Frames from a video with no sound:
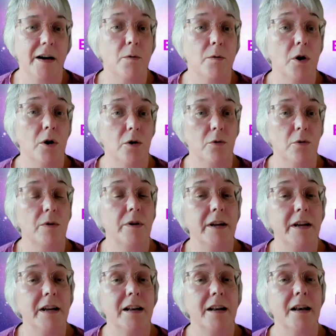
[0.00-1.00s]
were
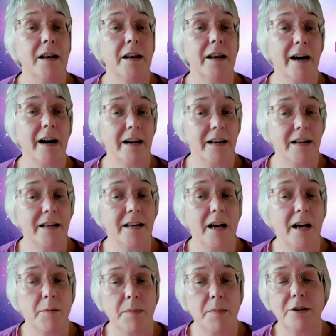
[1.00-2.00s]
only 9
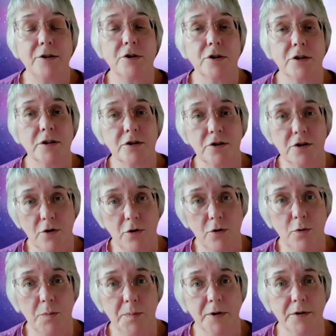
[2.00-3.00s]
dimensions
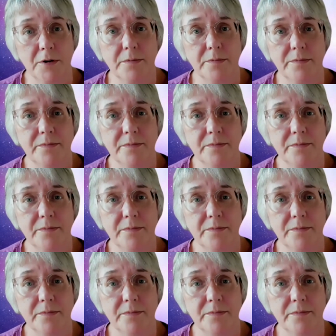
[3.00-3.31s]
open.